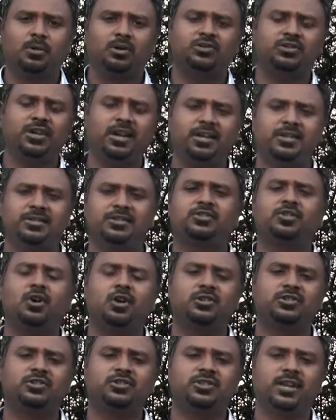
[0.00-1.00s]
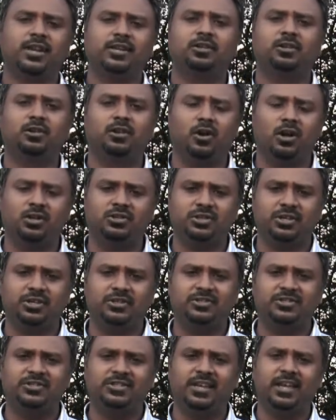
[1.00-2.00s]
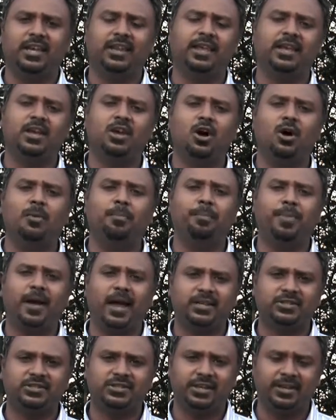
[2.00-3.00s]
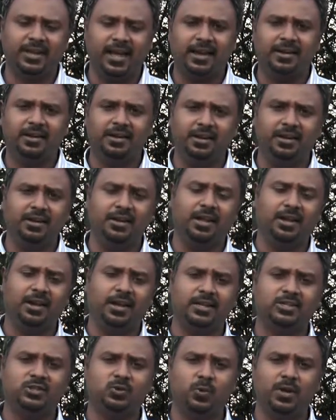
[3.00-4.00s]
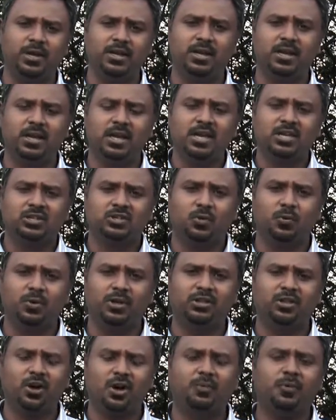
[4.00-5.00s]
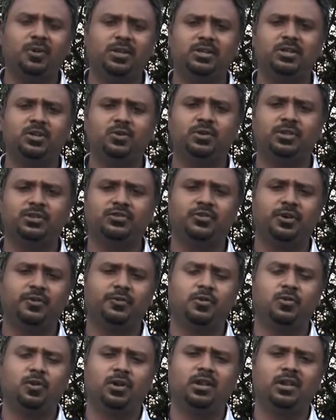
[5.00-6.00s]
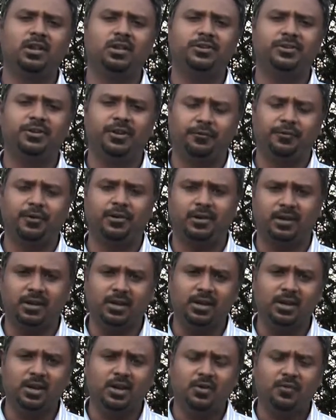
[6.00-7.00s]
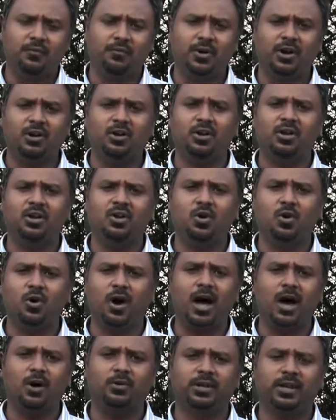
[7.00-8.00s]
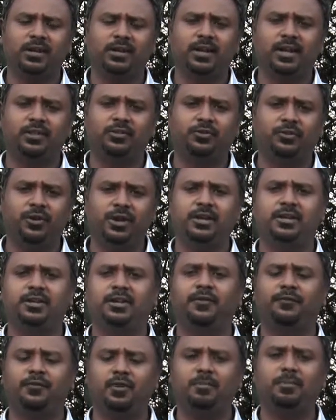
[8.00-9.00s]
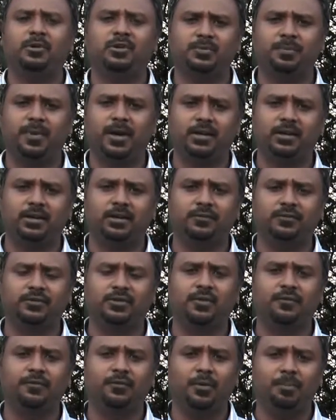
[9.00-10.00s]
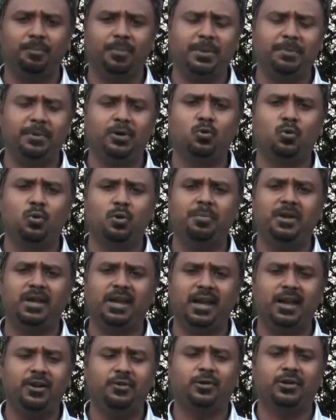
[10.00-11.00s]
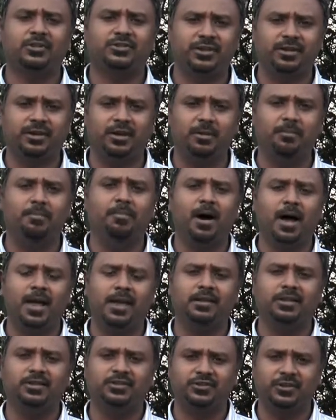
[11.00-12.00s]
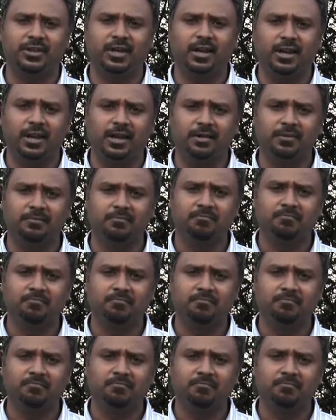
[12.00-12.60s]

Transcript: Mercedes is all set to launch its CLA compact sedan in India next week, so we thought we'd do this review a little differently. We're going to go out and get 3 different perspectives from people who would be interested in buying the CLA.